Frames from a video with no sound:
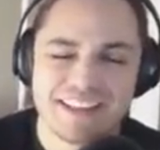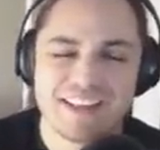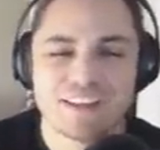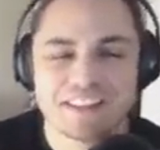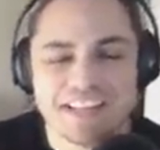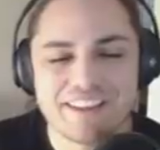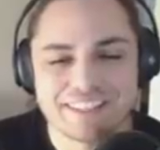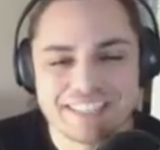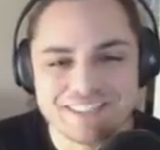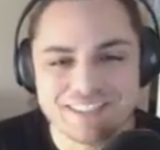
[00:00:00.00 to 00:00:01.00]
They look they look
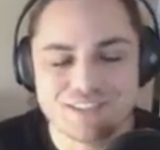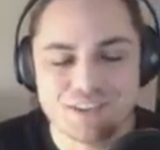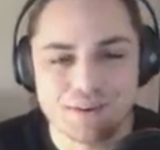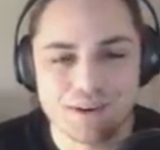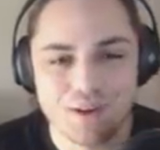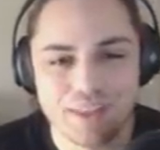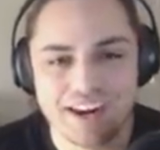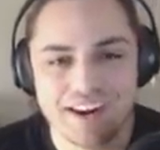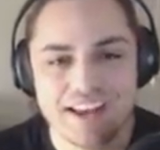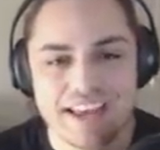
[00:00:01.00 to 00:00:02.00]
decent. So we'll go there.